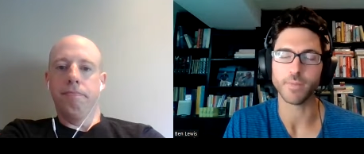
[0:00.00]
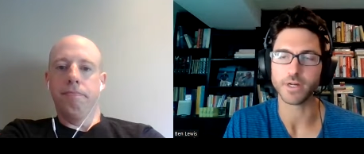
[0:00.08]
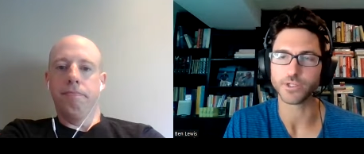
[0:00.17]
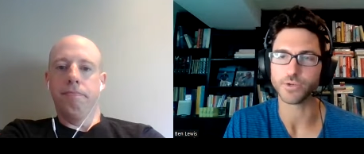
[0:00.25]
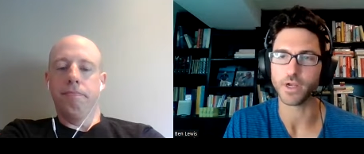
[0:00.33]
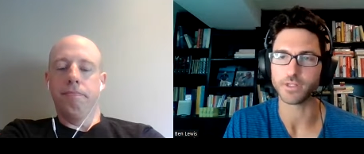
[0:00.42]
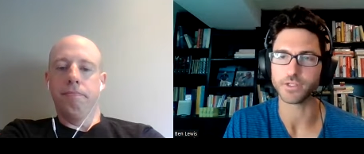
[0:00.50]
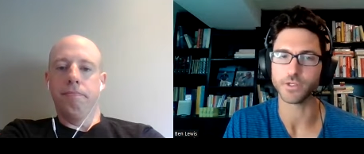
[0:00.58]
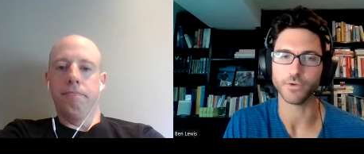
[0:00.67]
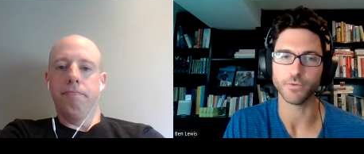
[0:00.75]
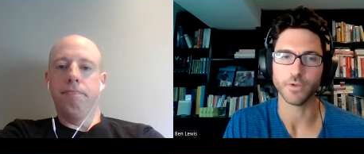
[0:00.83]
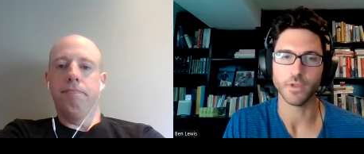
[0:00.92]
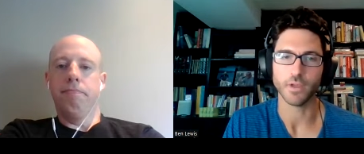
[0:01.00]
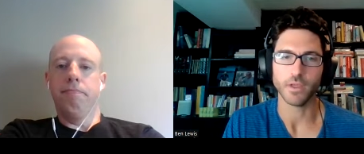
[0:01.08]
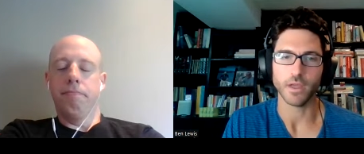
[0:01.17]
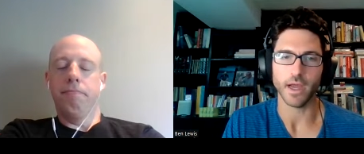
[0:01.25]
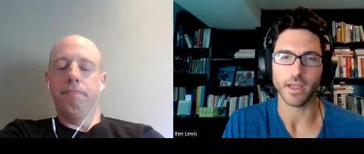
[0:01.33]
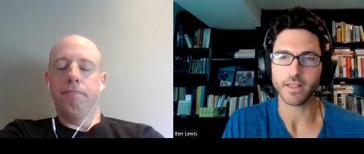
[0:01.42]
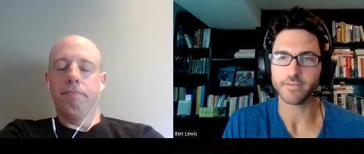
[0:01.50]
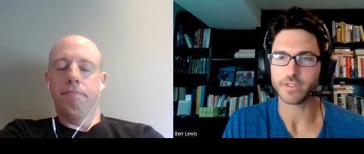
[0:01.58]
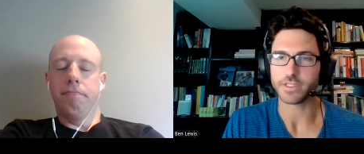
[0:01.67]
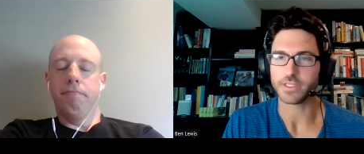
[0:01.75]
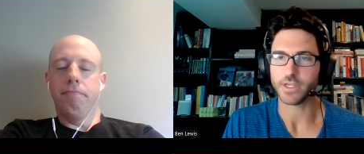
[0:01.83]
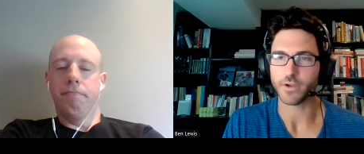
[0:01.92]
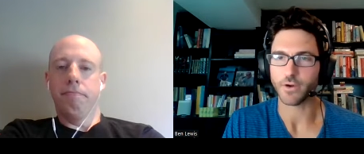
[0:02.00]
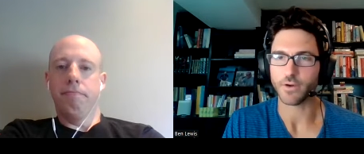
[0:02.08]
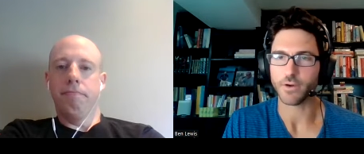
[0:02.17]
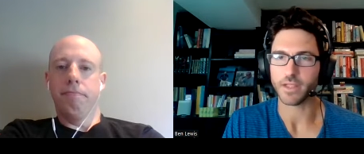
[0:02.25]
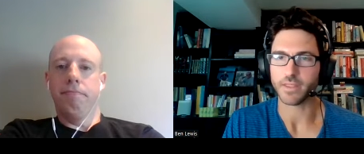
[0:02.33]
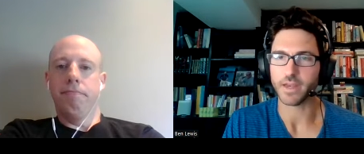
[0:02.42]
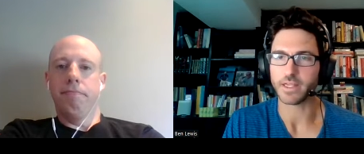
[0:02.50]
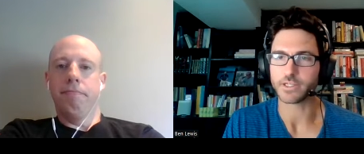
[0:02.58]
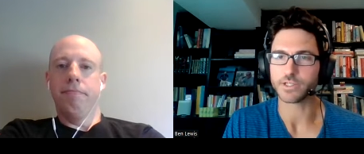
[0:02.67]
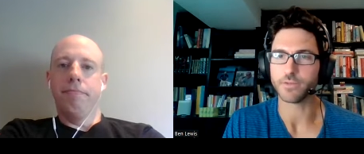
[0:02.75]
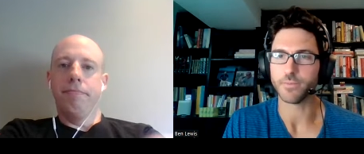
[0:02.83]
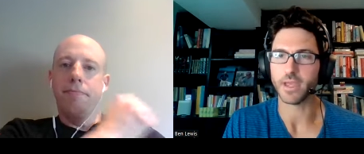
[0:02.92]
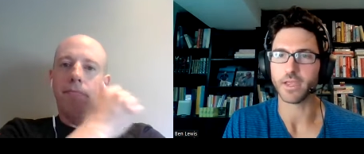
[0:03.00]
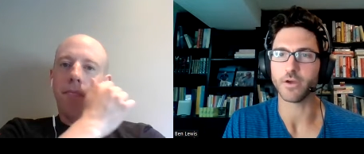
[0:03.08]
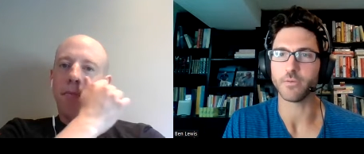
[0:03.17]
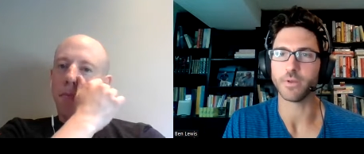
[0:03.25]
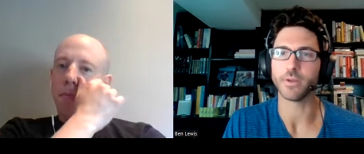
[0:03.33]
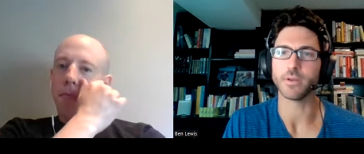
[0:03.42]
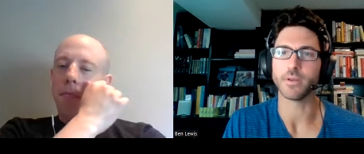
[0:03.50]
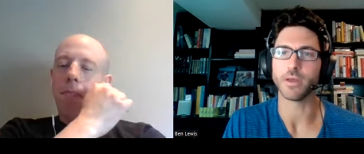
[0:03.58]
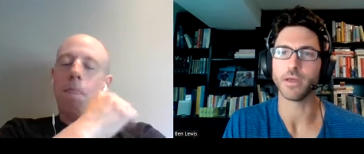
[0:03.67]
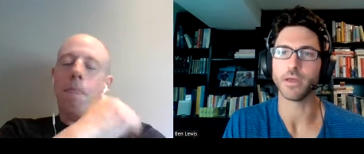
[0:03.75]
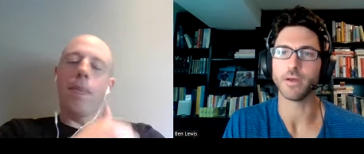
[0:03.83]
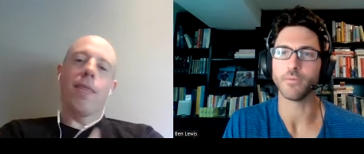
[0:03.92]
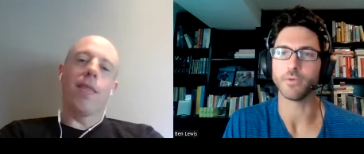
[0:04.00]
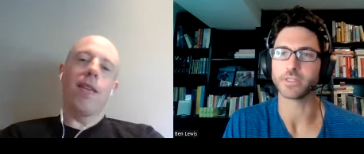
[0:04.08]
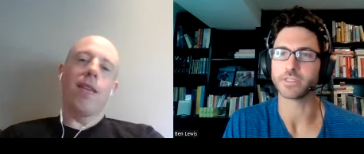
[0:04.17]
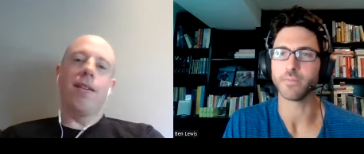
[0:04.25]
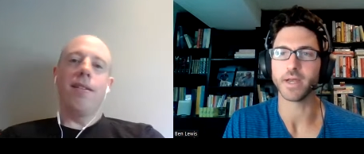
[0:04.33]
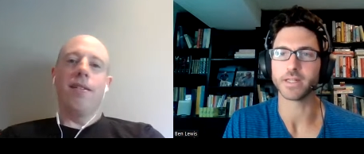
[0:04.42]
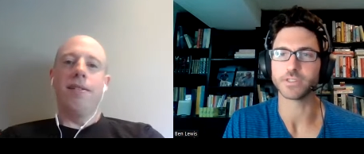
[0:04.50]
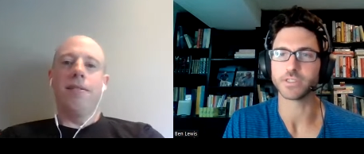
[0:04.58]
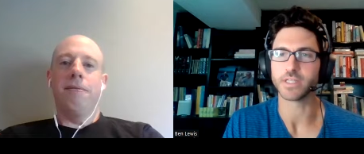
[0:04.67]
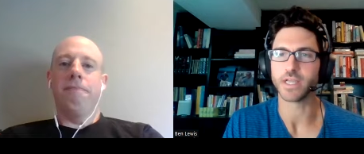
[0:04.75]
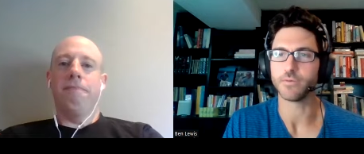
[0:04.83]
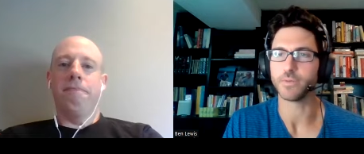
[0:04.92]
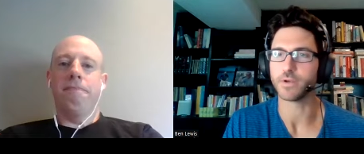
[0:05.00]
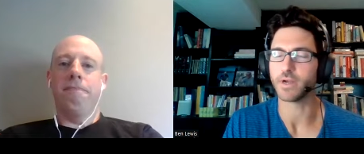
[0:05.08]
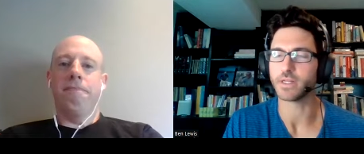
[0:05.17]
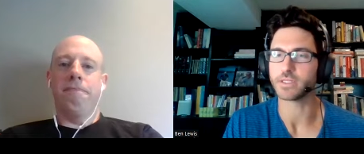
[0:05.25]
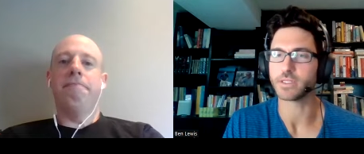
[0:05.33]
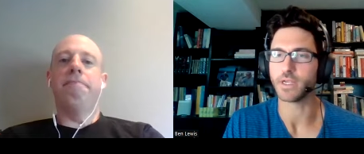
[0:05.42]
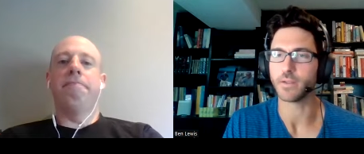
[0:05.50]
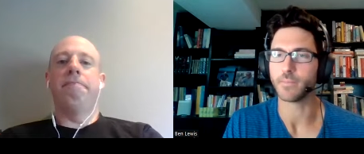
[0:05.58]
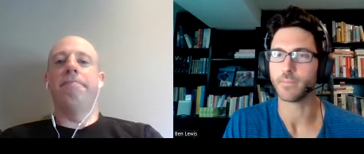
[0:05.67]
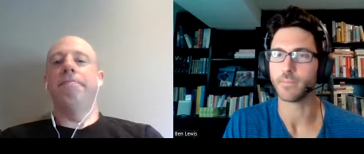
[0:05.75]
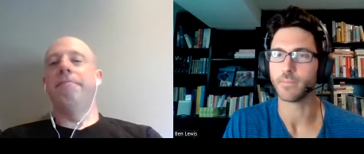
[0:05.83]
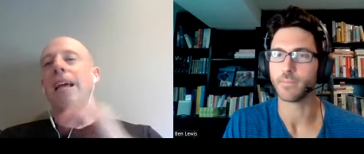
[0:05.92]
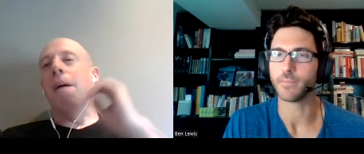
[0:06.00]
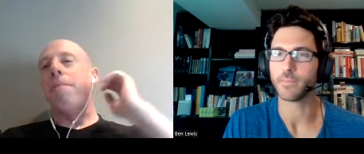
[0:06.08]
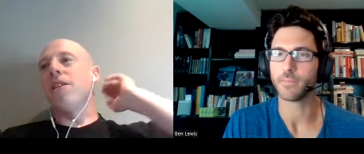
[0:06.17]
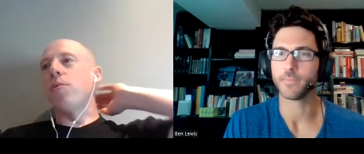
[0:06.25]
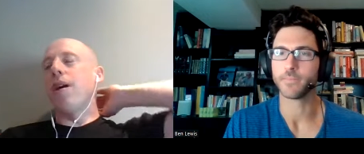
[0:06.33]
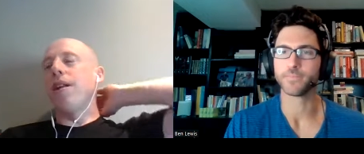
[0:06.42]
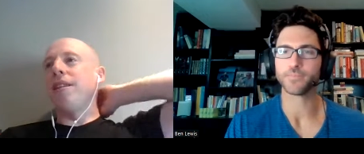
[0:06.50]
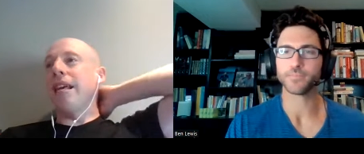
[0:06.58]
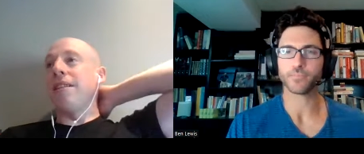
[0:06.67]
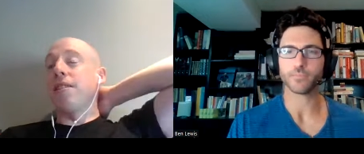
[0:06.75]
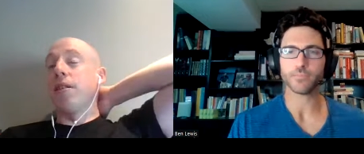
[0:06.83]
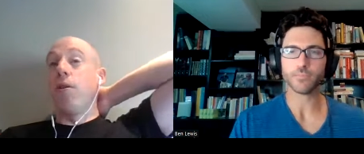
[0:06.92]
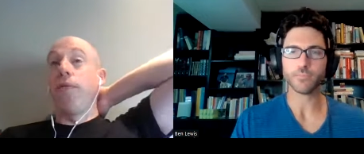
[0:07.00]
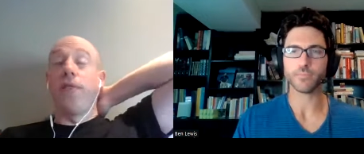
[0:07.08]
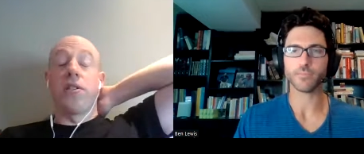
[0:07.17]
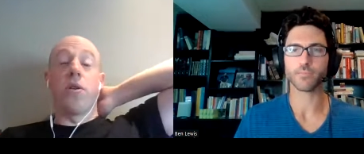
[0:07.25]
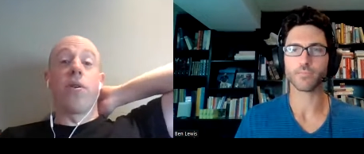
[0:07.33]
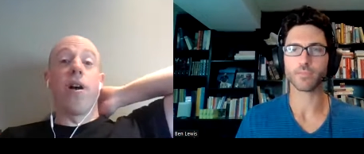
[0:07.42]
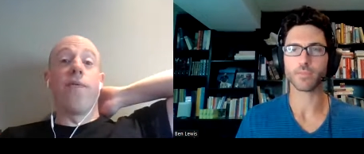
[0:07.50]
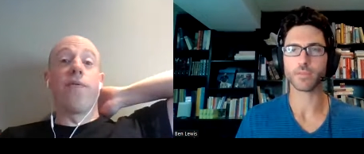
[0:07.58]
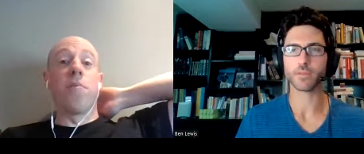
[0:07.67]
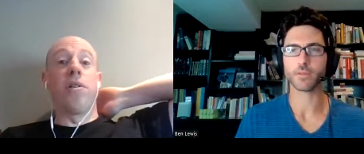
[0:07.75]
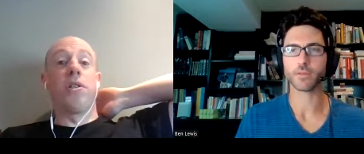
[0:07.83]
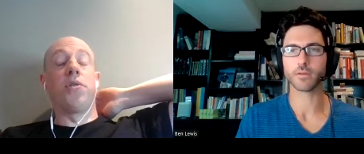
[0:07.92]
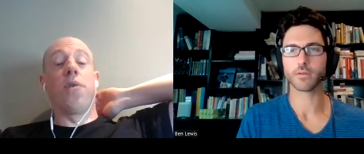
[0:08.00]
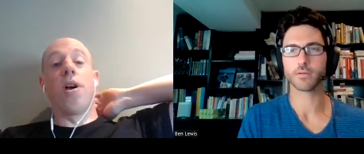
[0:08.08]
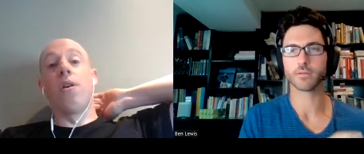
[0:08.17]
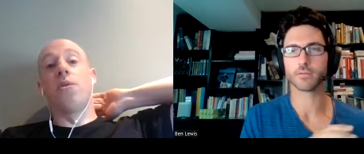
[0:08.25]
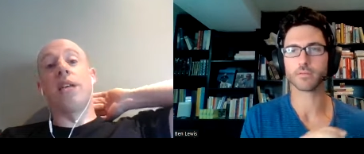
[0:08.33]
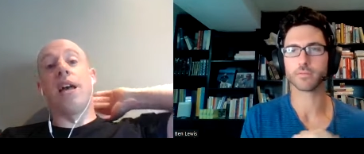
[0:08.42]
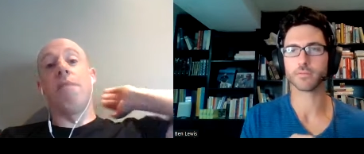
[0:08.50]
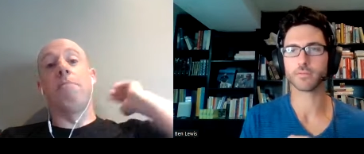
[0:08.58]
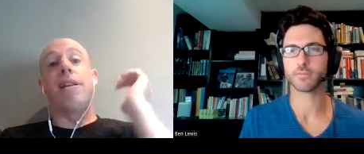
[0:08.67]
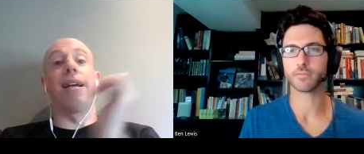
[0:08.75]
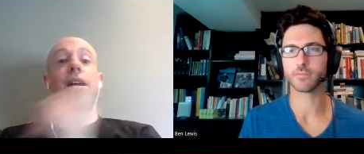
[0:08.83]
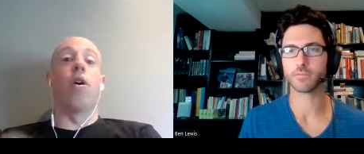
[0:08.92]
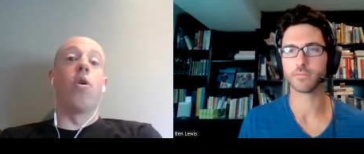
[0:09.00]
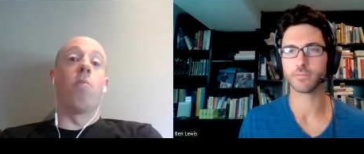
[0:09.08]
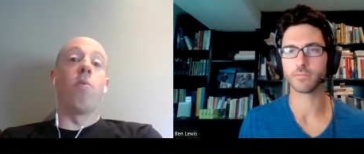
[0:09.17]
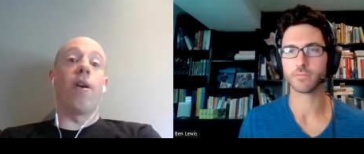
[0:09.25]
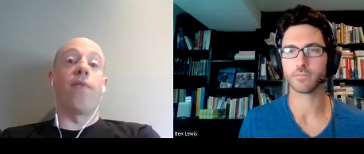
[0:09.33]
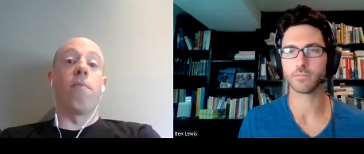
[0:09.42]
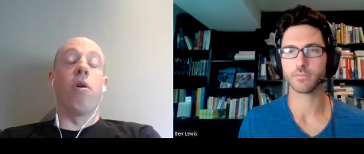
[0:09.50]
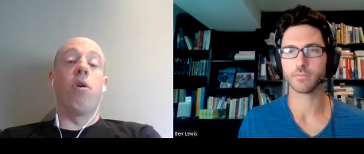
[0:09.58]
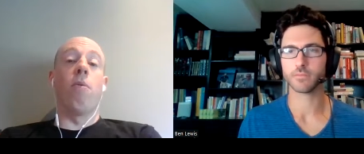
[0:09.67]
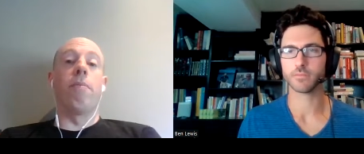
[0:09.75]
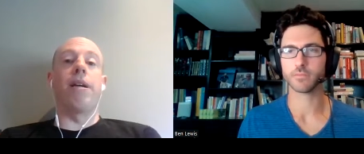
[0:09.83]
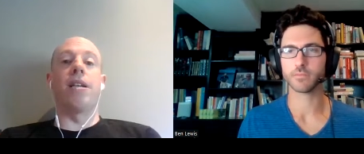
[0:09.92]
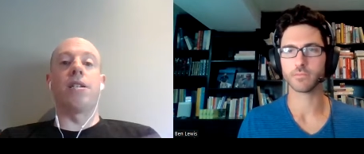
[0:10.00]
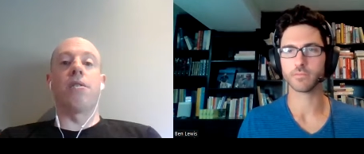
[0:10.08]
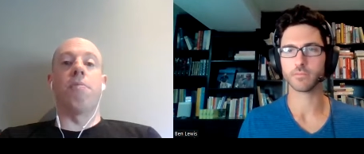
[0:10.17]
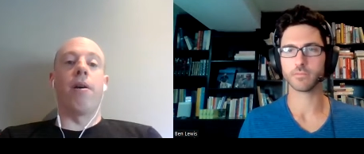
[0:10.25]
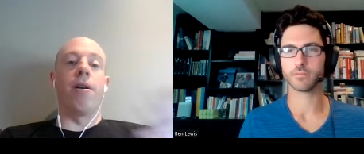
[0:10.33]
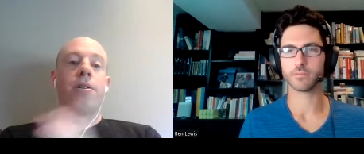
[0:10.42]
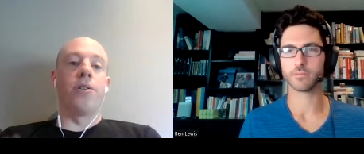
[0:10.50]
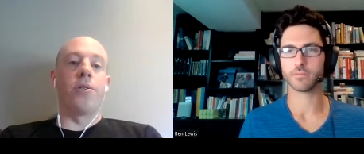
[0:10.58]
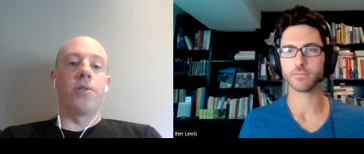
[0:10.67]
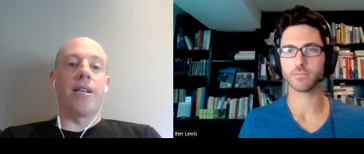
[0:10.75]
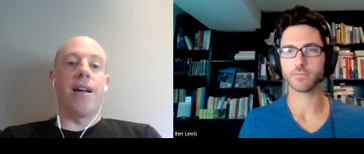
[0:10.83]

Speaker 1: in Montreal too. I'd love to see her at the National Bank Open uh, win some matches. That would be great to see.
Speaker 2: Yeah, me as well. And, and Sloane feels so comfortable in Toronto. It's kind of been like a home away from home because her partner, Jozy